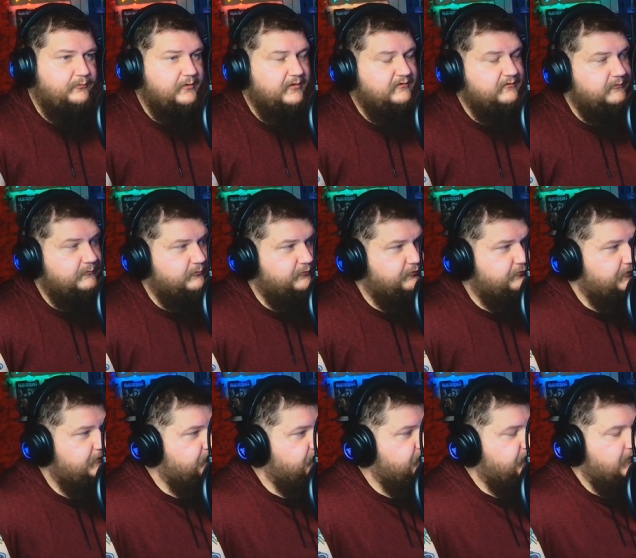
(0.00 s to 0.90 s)
Resident Evil
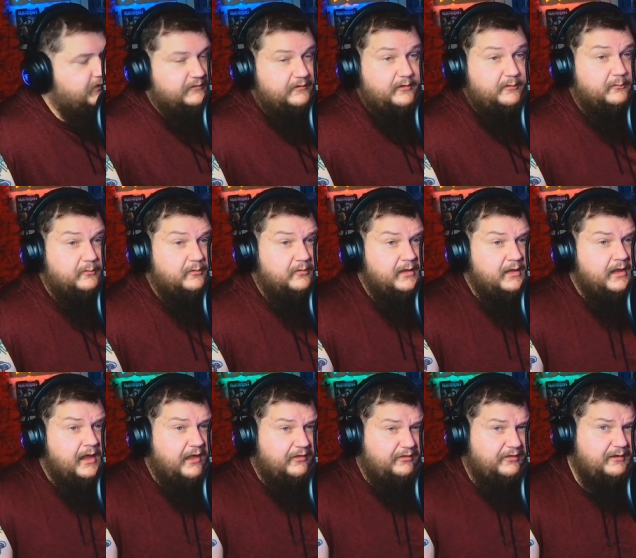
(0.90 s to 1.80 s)
3 was fucking terrible.
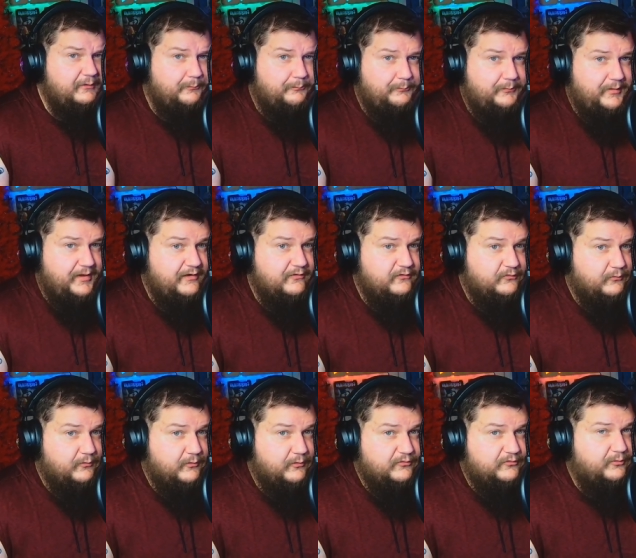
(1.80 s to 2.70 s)
I think the biggest
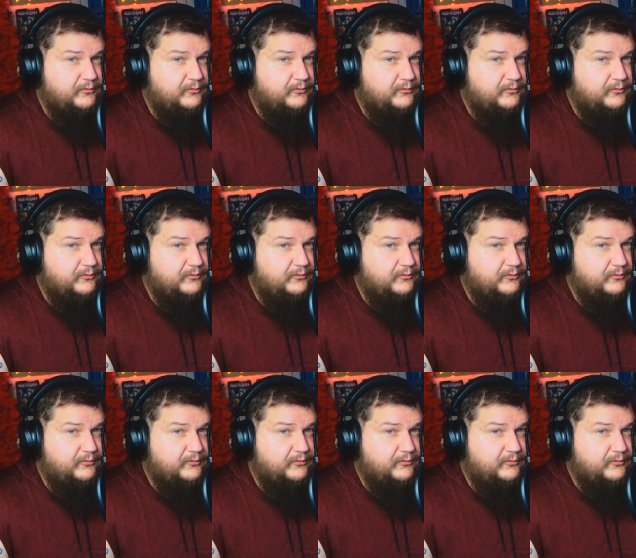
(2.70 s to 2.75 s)
one was